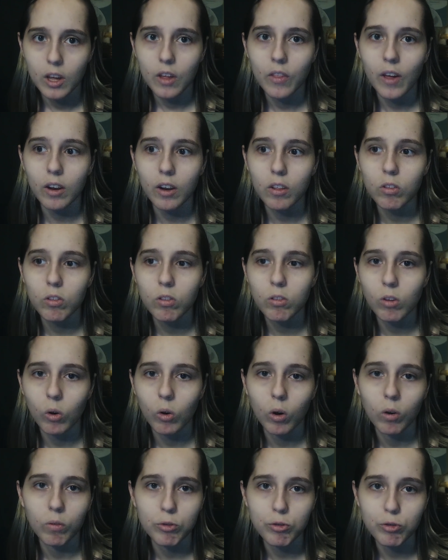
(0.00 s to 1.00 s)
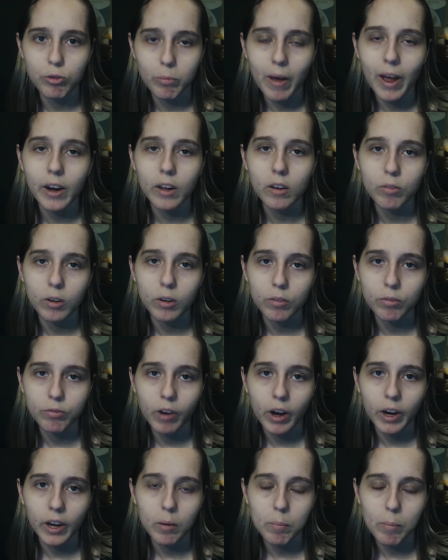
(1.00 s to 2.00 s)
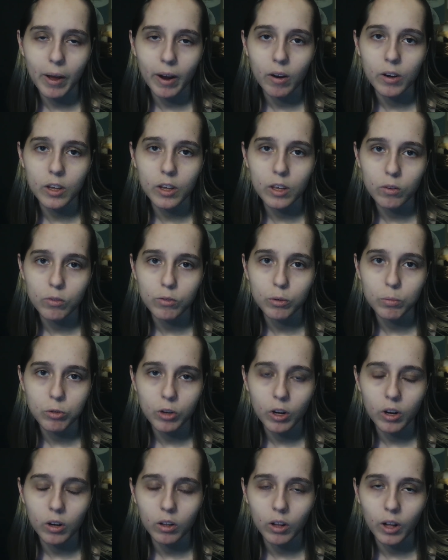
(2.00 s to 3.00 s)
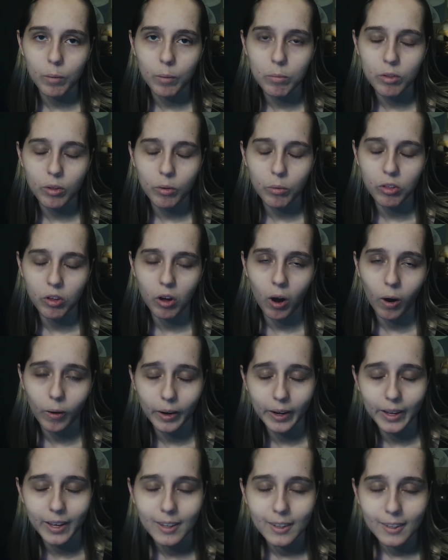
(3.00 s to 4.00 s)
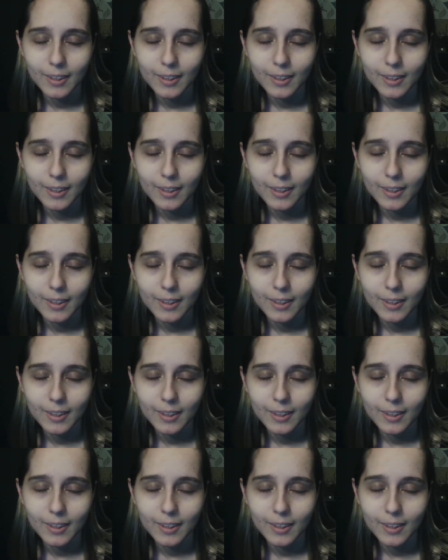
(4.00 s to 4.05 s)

That is so over dramatic for a fucking parody YouTube channel. I'm so sorry.